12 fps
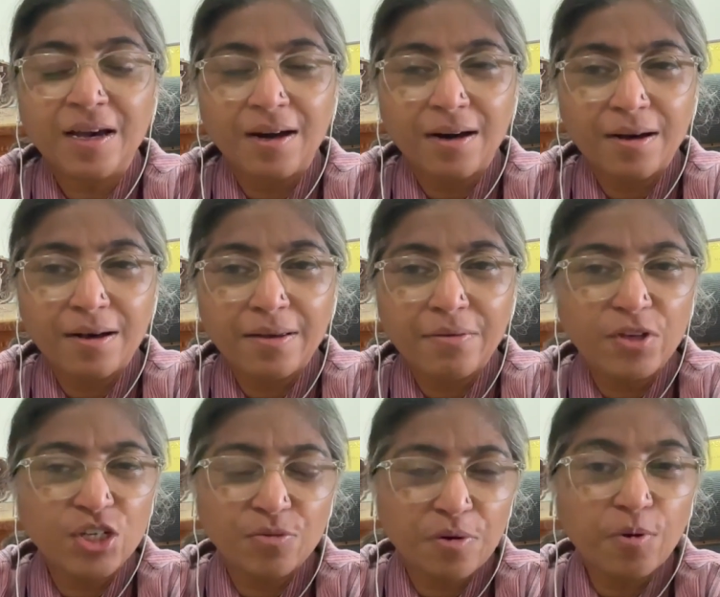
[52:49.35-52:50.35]
in
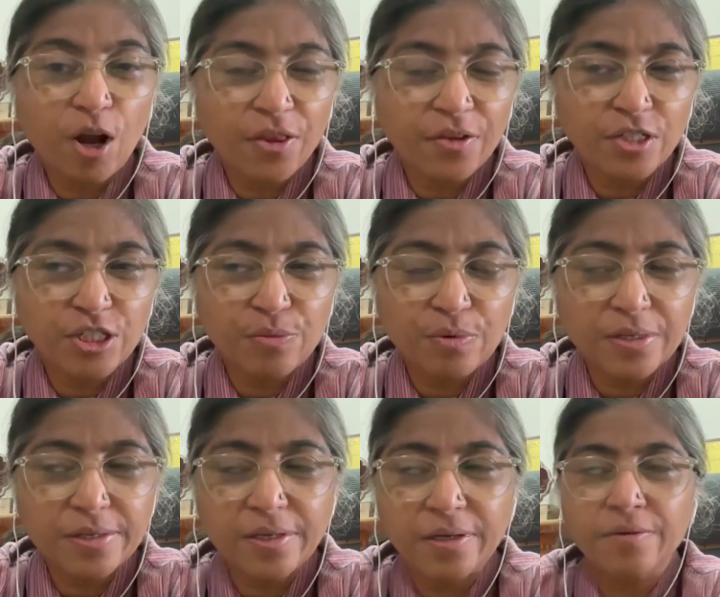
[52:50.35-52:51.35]
whichever brothel she
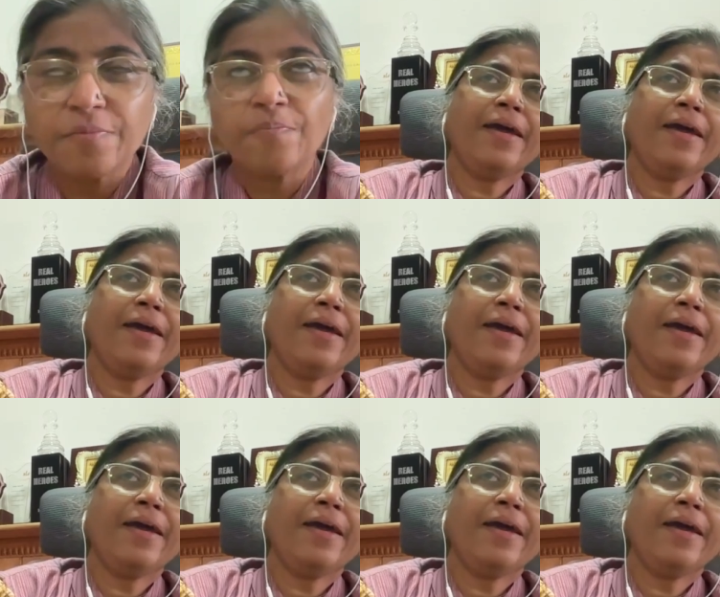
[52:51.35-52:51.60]
was in.